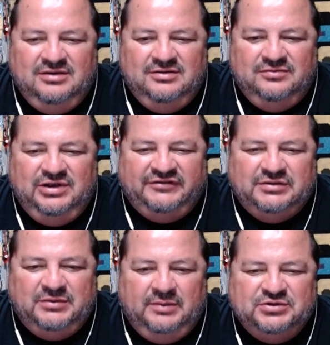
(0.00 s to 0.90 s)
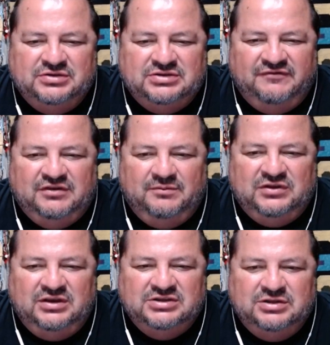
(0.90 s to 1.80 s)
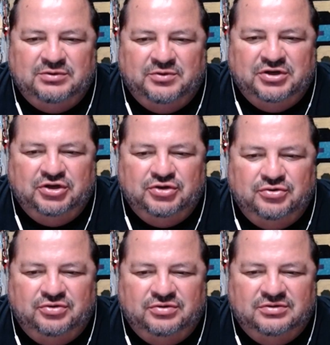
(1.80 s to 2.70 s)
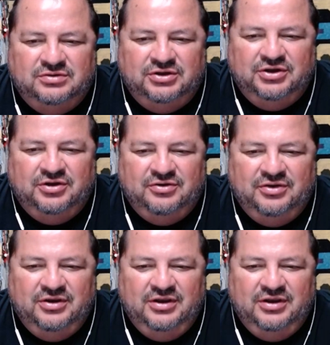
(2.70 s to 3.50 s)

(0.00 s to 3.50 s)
we have some options of some things that we want to do, you know.